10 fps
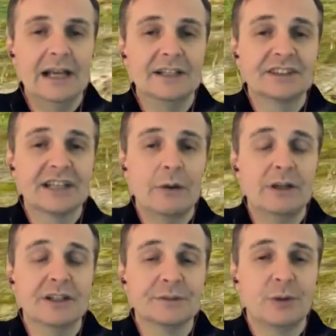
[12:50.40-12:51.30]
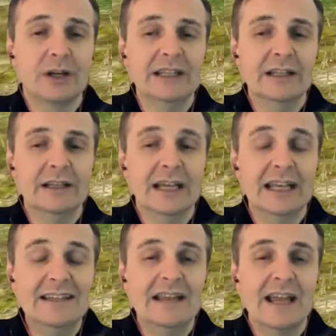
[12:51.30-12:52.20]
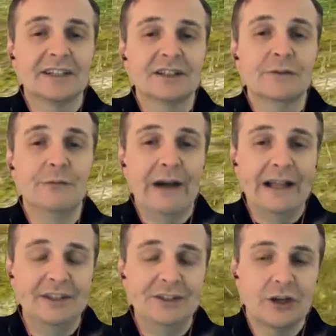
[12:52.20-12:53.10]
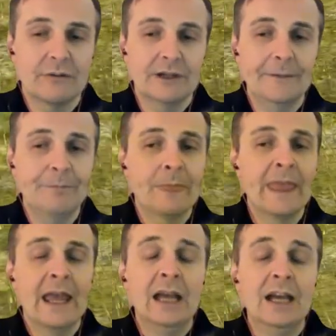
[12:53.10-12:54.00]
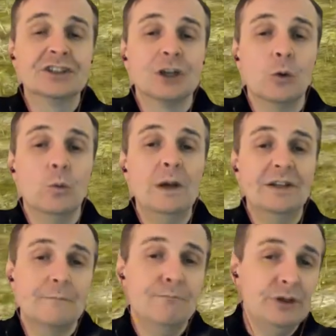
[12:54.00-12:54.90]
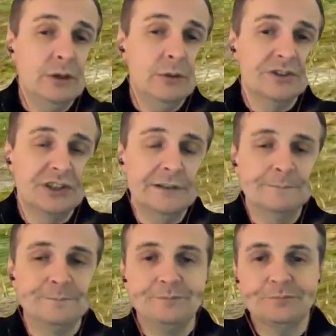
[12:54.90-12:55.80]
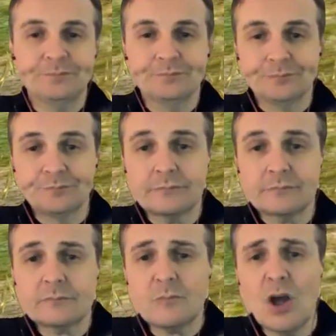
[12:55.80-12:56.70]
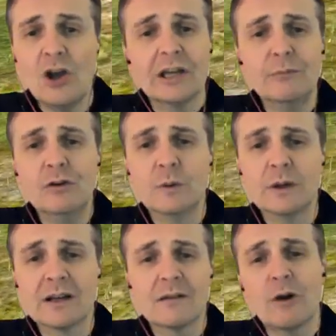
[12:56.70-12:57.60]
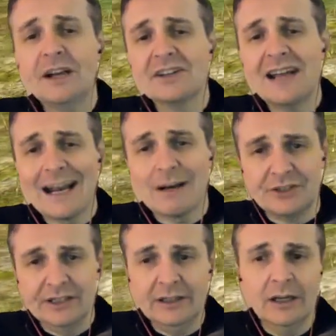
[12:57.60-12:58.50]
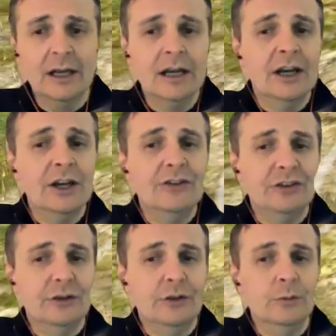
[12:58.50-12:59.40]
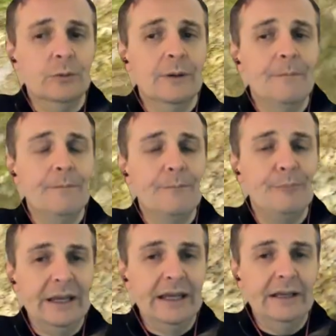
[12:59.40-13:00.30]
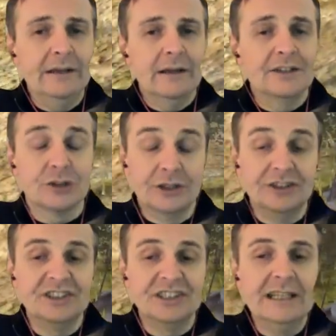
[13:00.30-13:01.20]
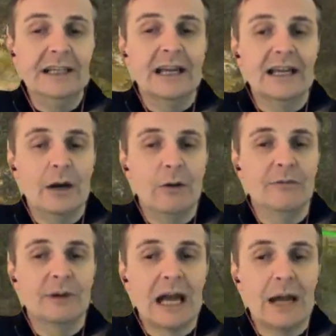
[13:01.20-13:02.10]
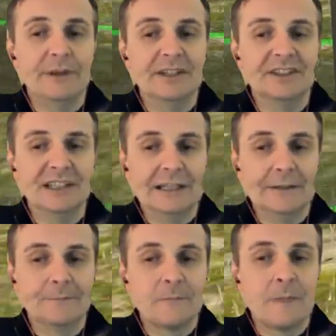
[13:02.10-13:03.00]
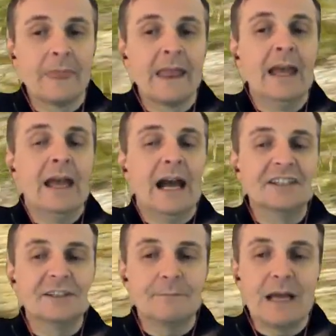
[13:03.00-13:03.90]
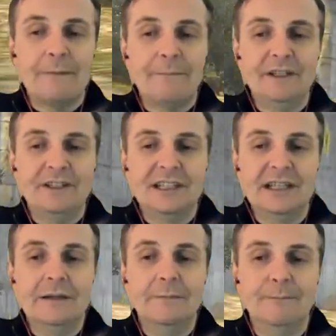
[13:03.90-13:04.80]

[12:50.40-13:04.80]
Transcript: scouting and spotting index advantage over him. So with impunity, I can move with great alacrity to C, and now I'm capping C. As I'm capping C,